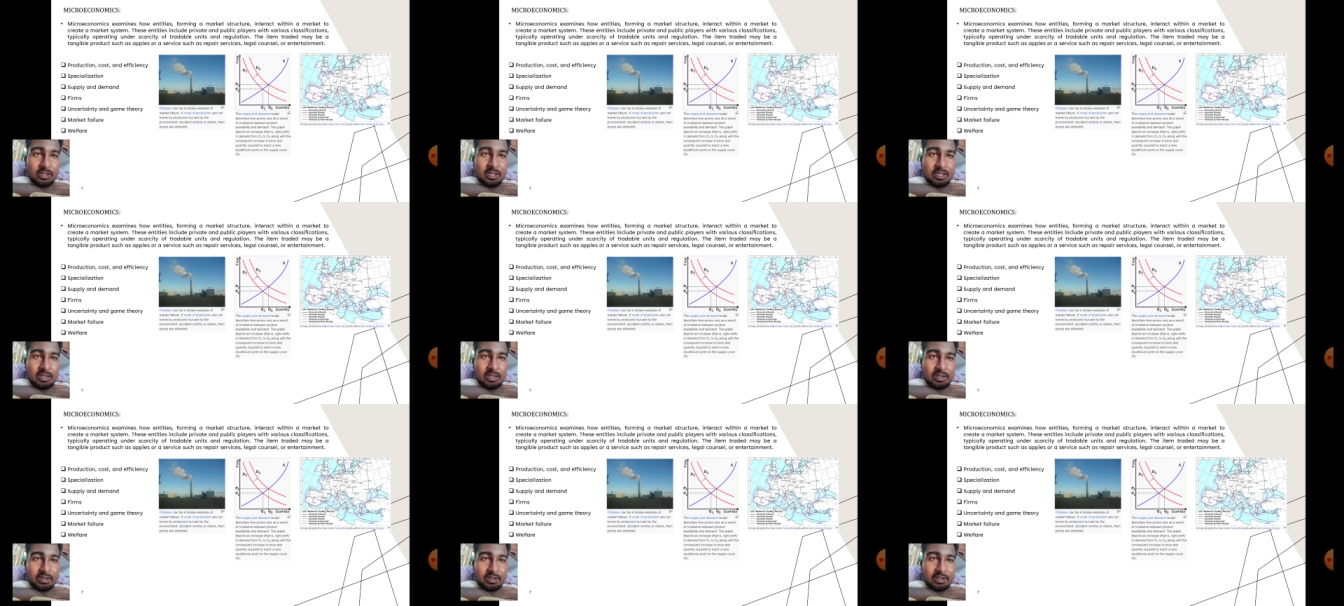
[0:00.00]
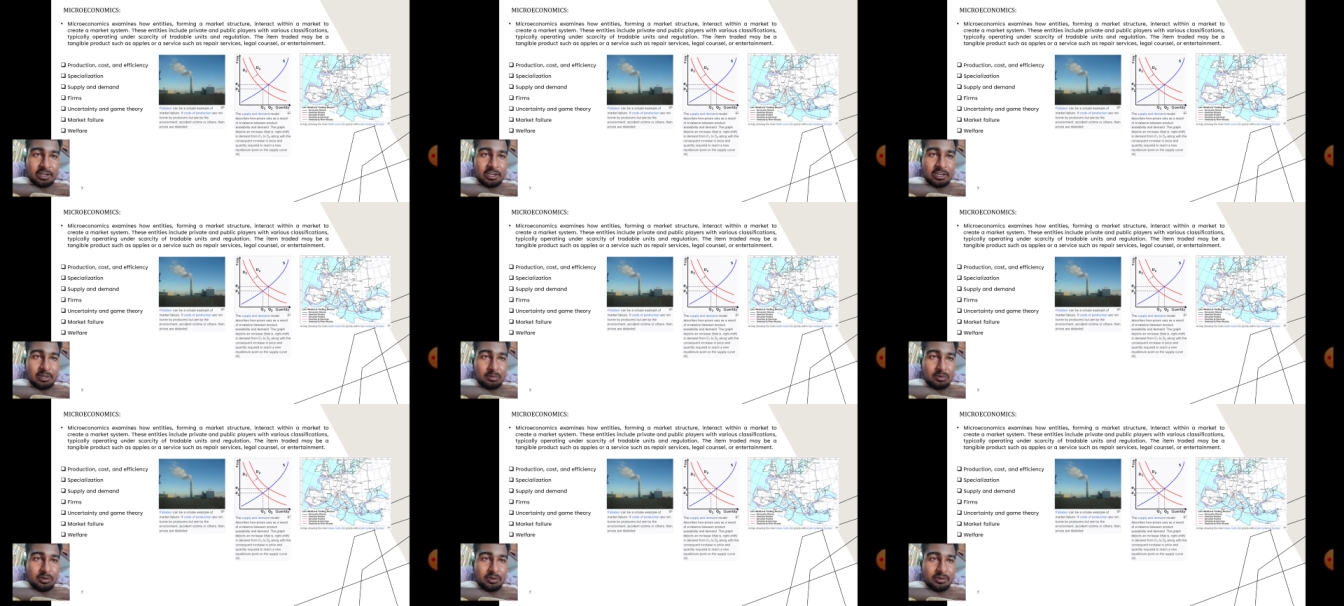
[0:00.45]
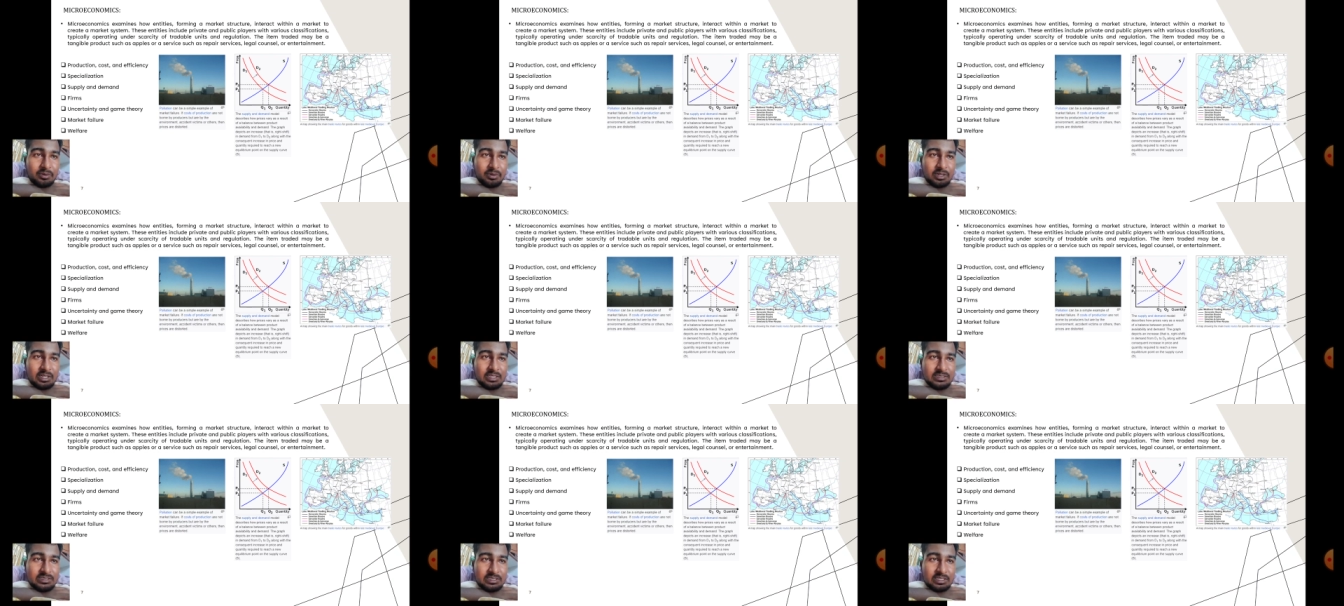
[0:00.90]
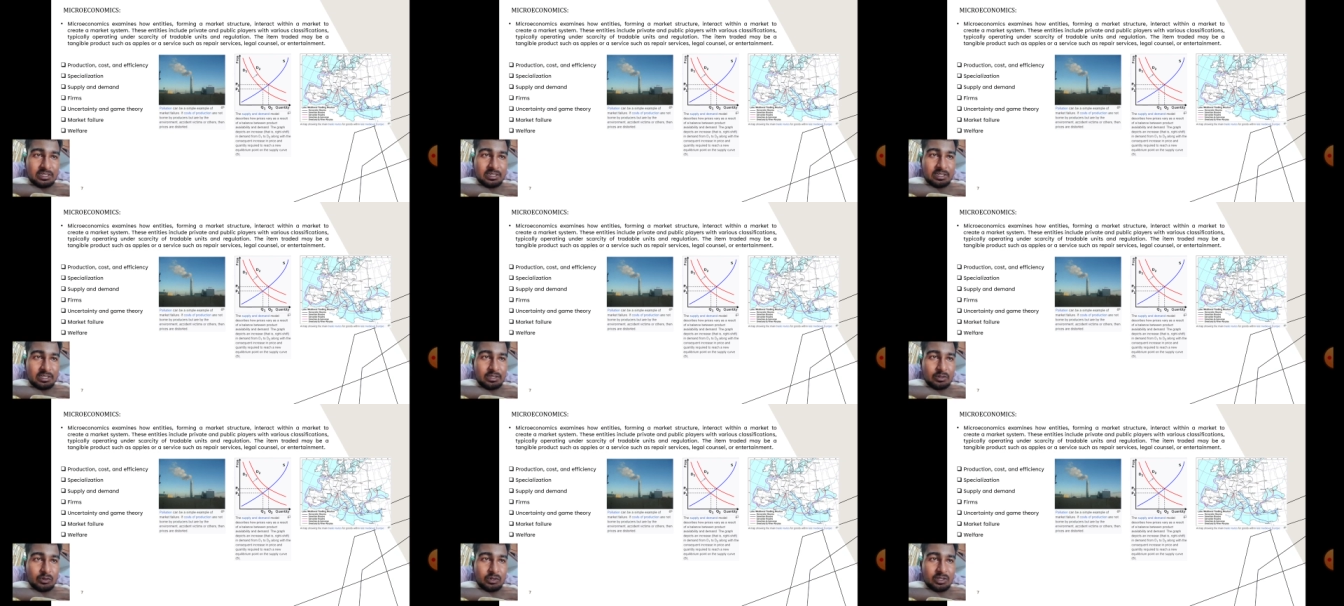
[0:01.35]
tradable units and
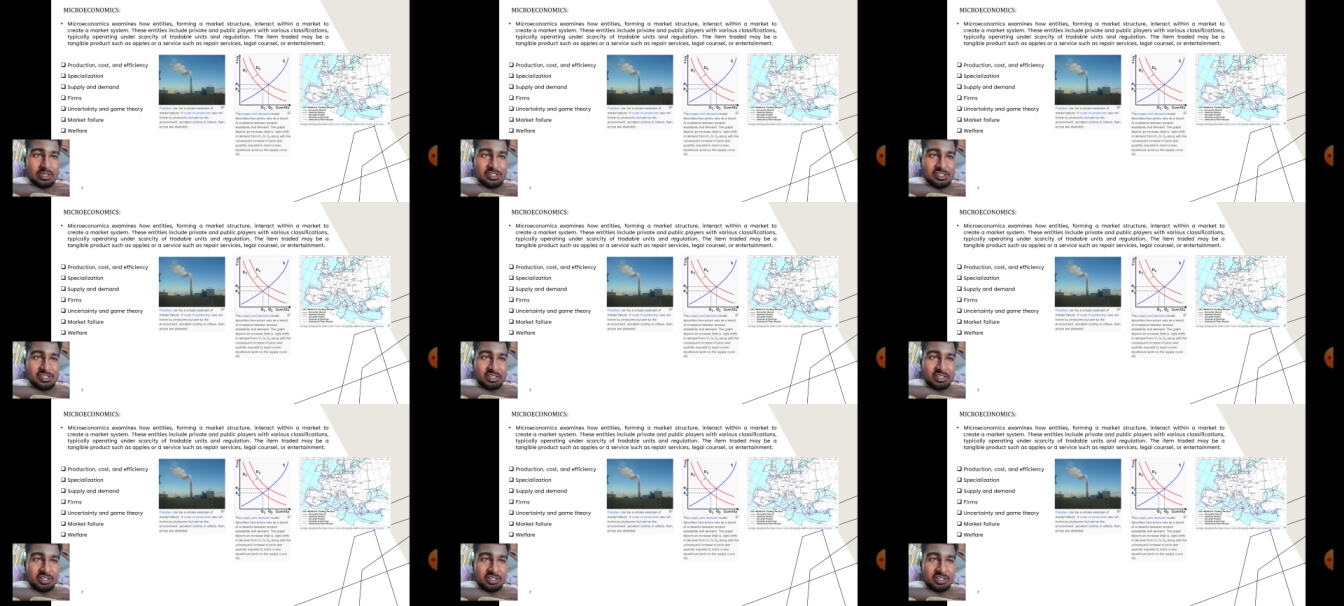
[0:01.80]
regulation.